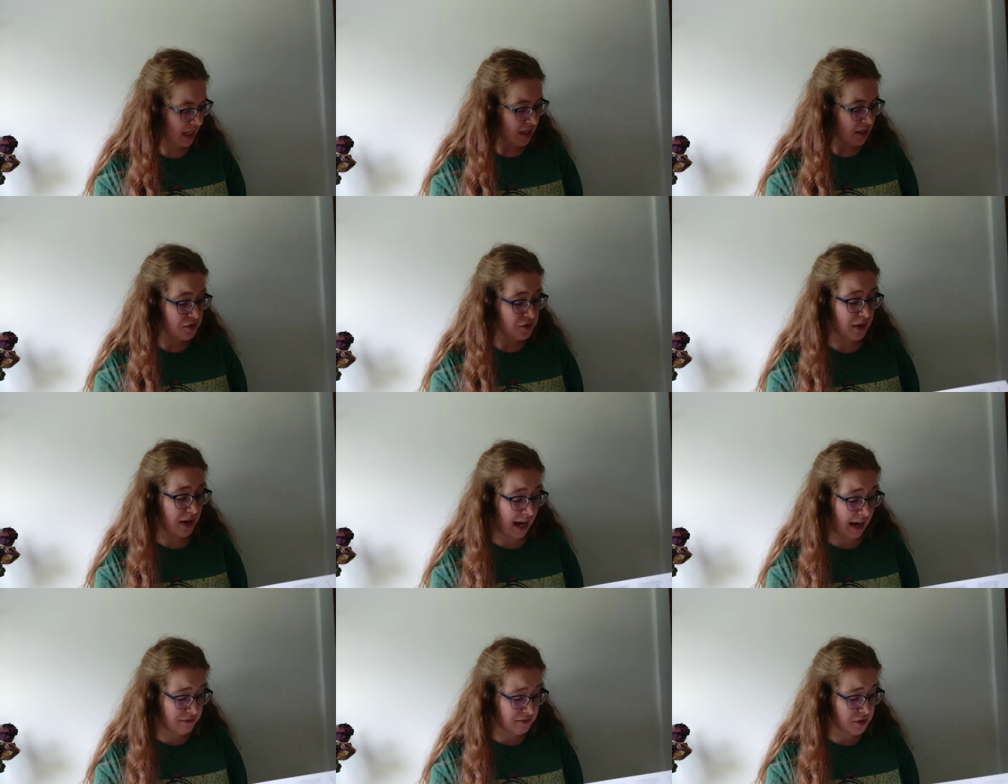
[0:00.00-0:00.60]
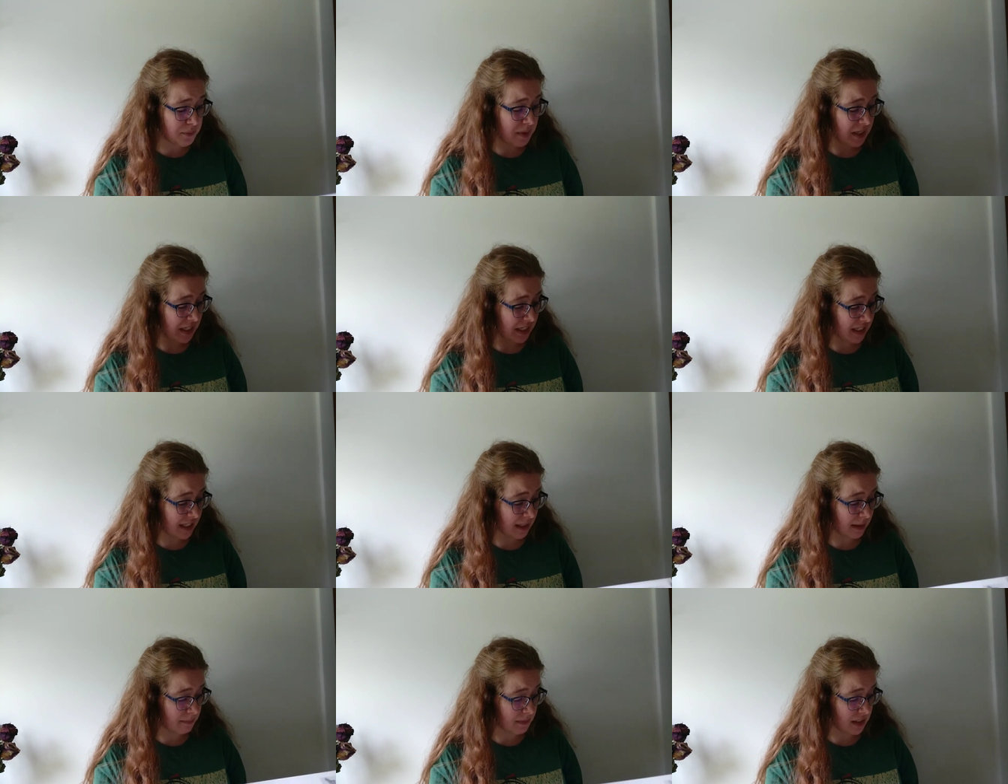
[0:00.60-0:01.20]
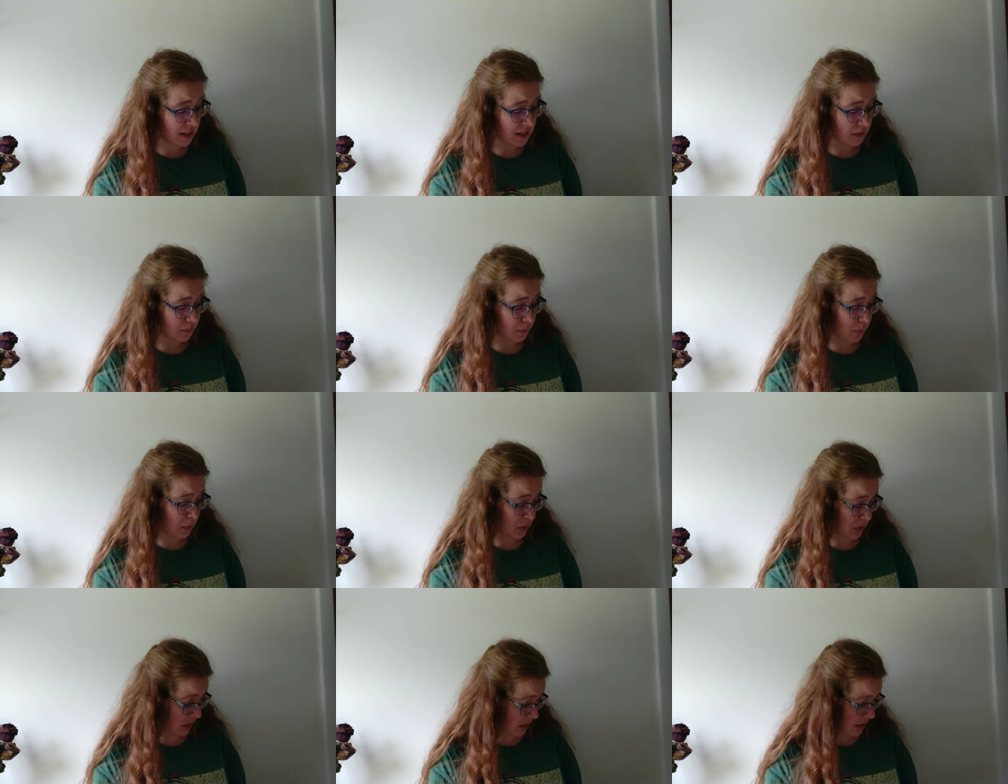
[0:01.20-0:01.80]
So after picking up this
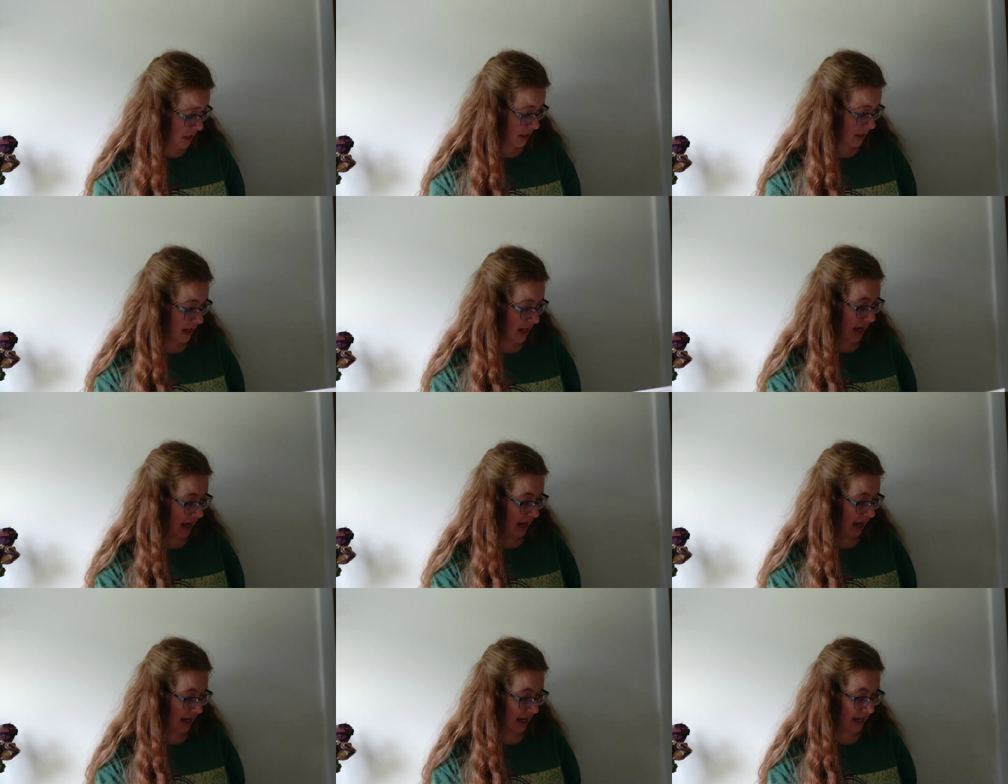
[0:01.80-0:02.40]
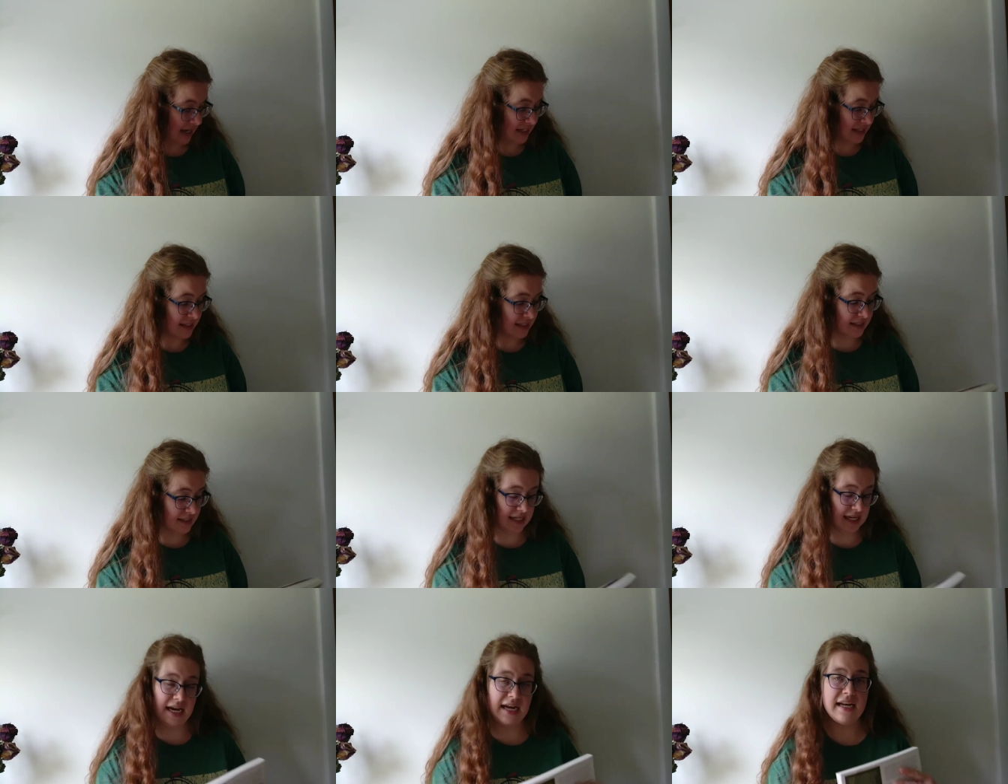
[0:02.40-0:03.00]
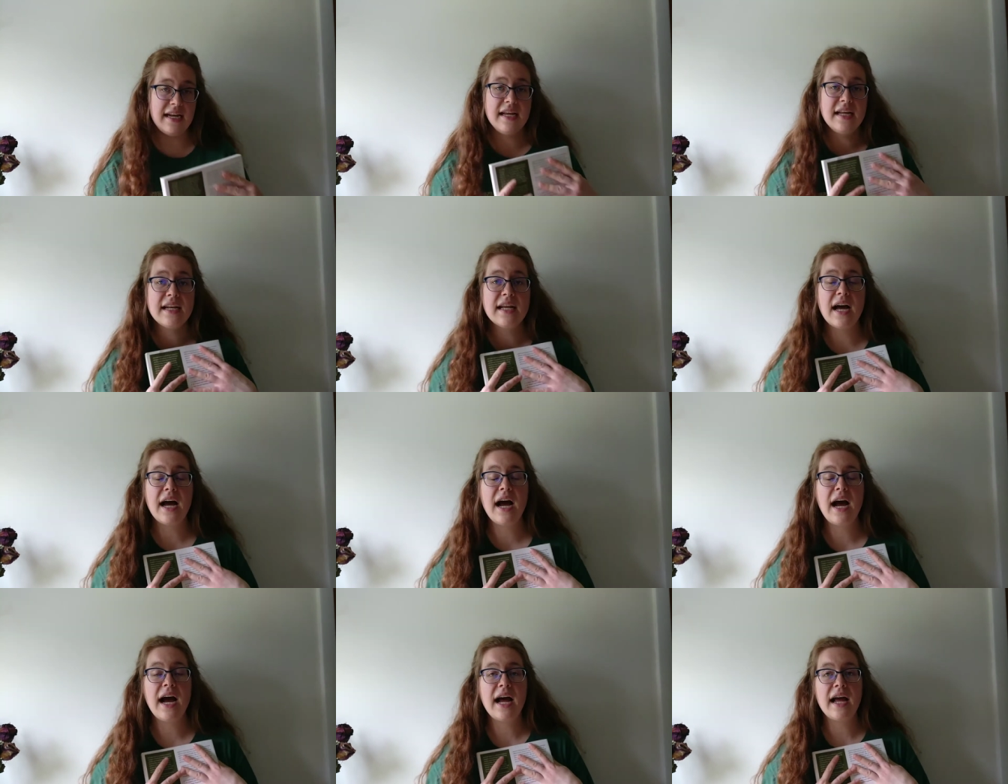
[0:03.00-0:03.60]
book, I decided
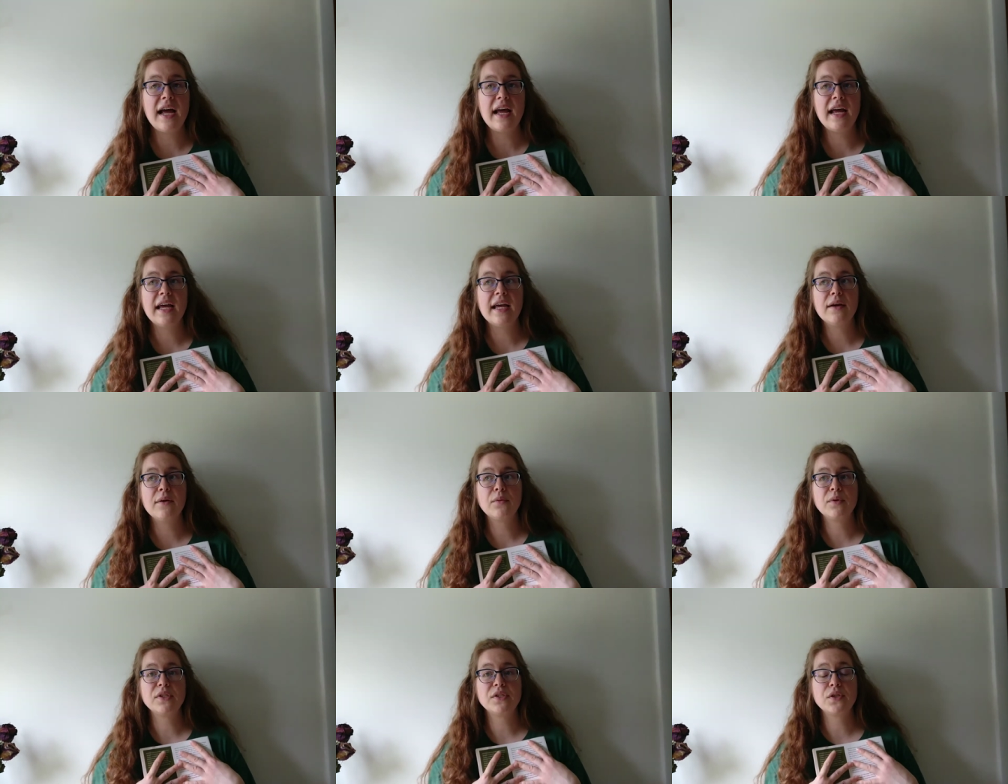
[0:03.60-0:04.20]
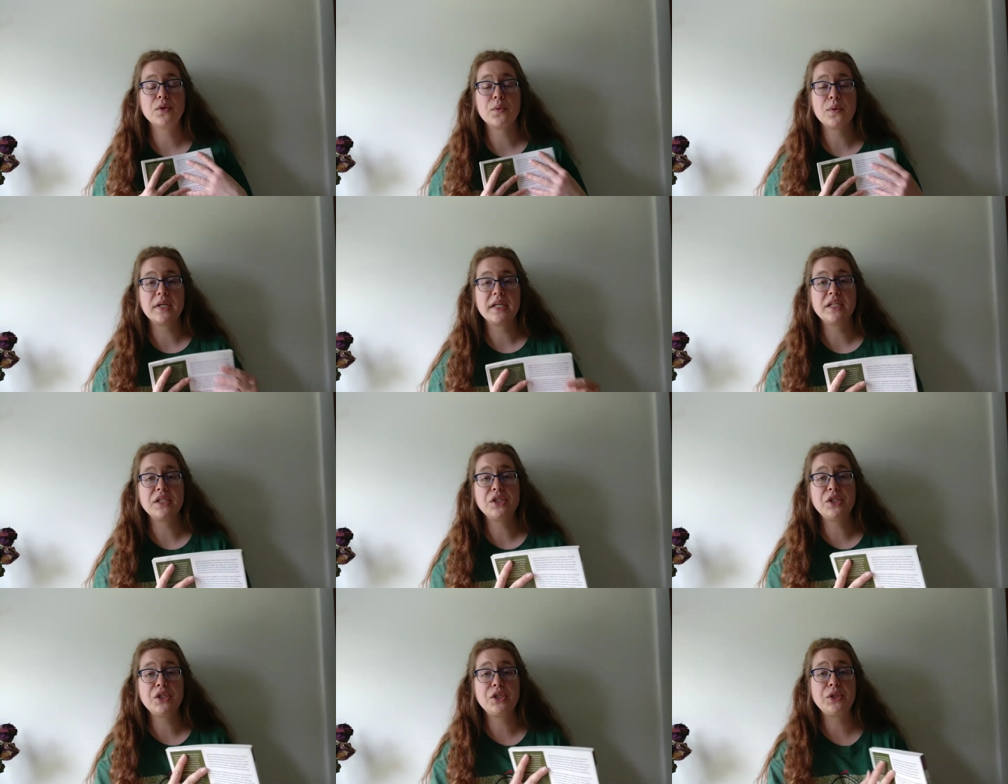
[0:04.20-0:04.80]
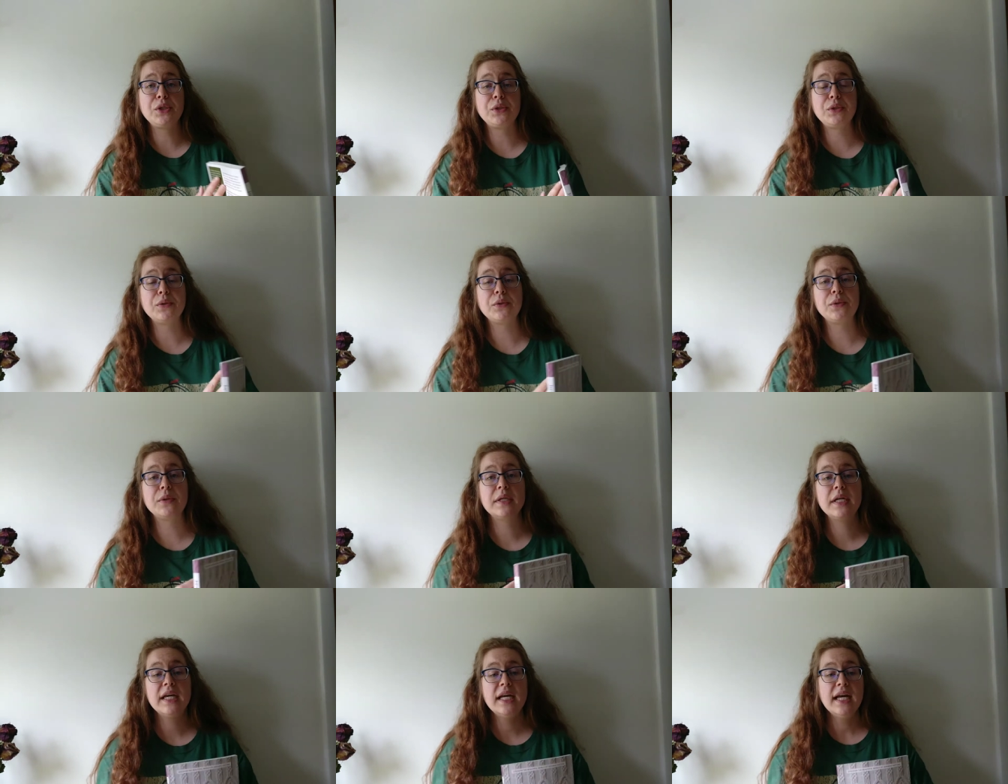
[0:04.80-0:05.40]
I was going
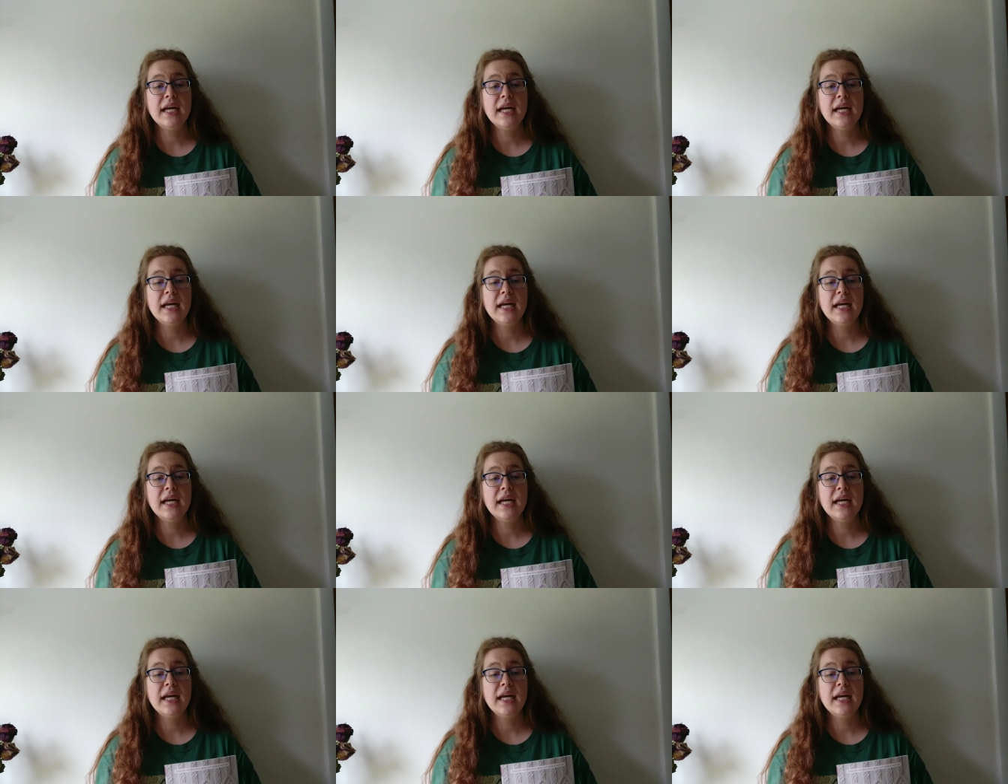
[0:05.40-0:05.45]
to